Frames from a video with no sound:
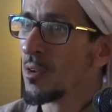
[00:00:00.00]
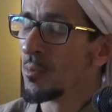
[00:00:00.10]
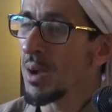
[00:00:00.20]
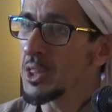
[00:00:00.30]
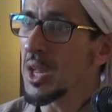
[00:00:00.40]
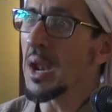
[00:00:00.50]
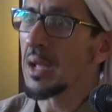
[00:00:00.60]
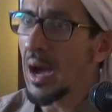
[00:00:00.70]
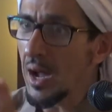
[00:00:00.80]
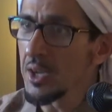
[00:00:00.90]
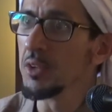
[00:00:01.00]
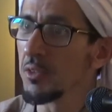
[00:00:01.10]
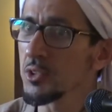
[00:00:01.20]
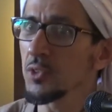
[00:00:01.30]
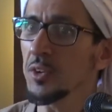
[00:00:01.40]
But there are
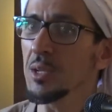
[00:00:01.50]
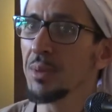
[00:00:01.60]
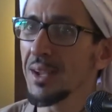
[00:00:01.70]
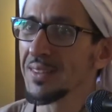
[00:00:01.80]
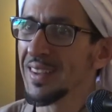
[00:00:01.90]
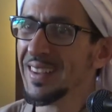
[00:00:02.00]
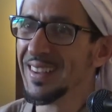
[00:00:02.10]
carnivals of ibadah.